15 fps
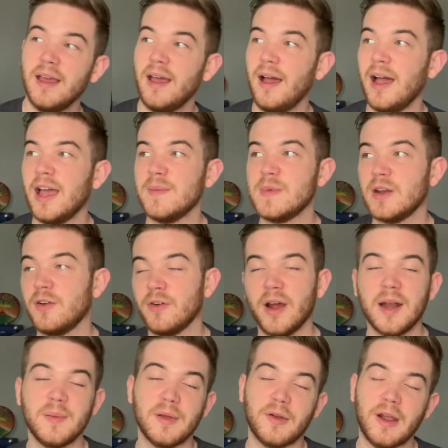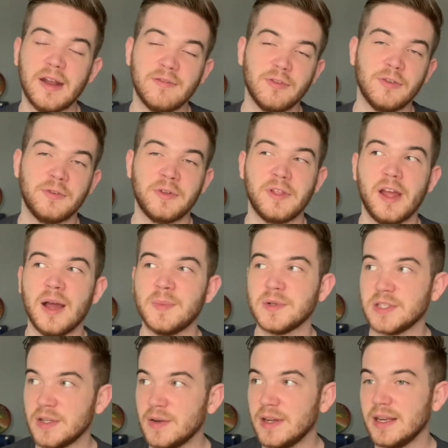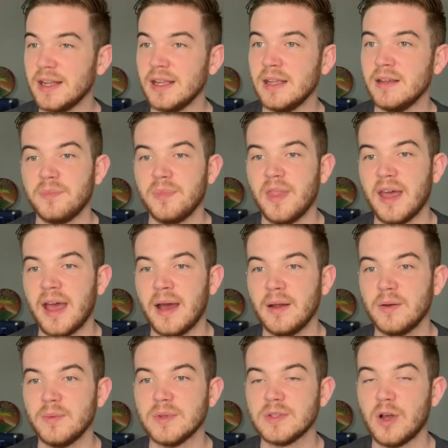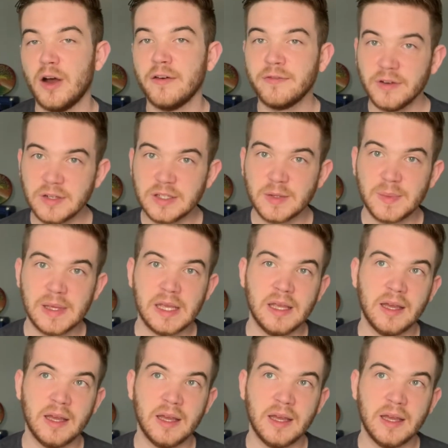I am incredibly grateful for the opportunity that was offered to me.